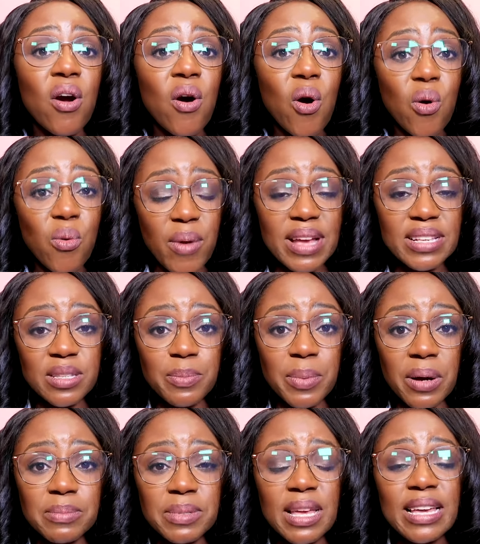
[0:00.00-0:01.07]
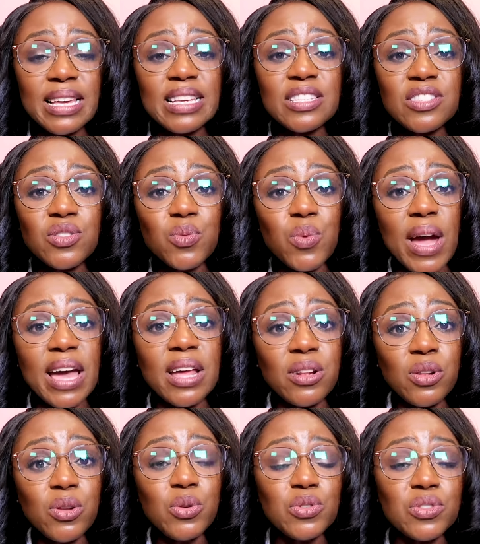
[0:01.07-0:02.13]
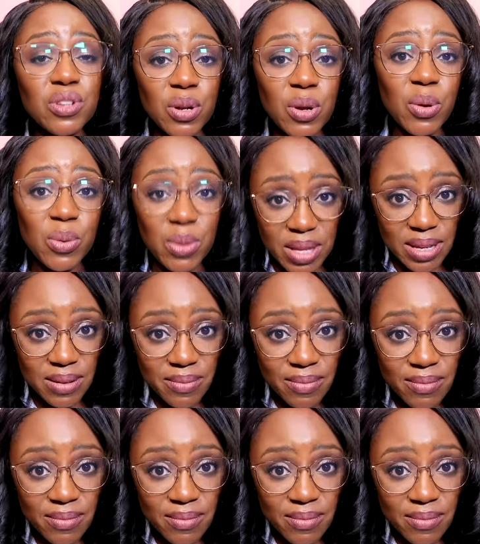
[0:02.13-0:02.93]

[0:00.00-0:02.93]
or razor bumps is to wear loose clothing.